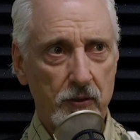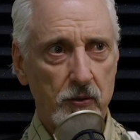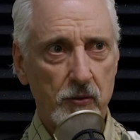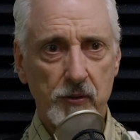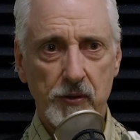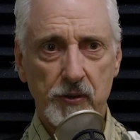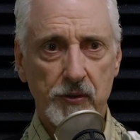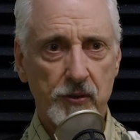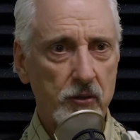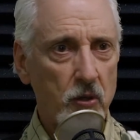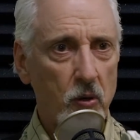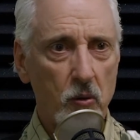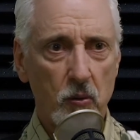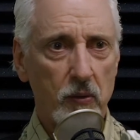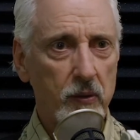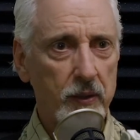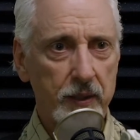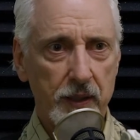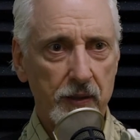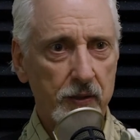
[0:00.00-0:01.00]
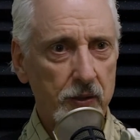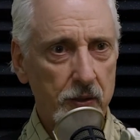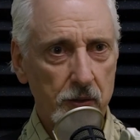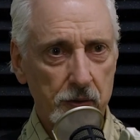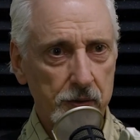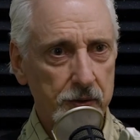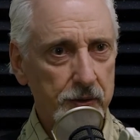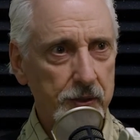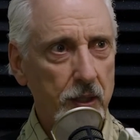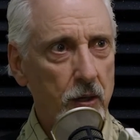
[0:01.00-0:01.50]
You're just totally into
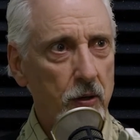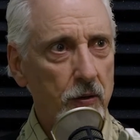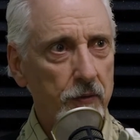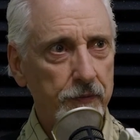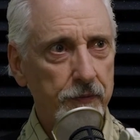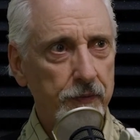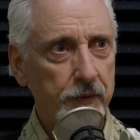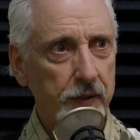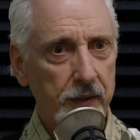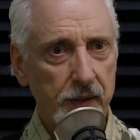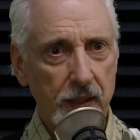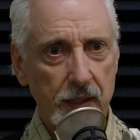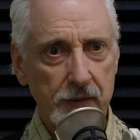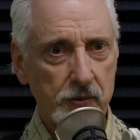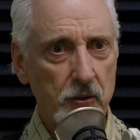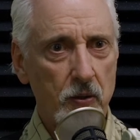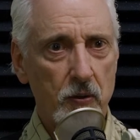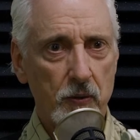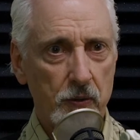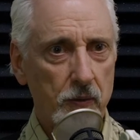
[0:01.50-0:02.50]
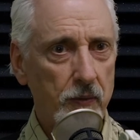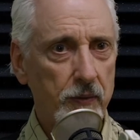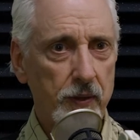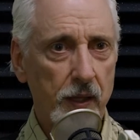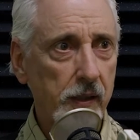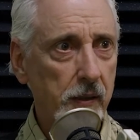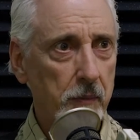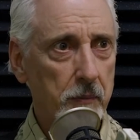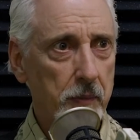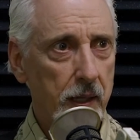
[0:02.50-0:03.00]
yourself, mm-hmm. and that's all you
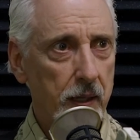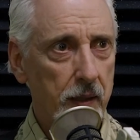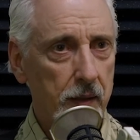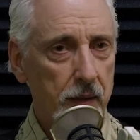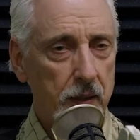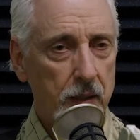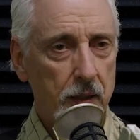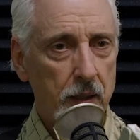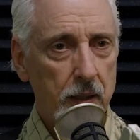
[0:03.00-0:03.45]
think about.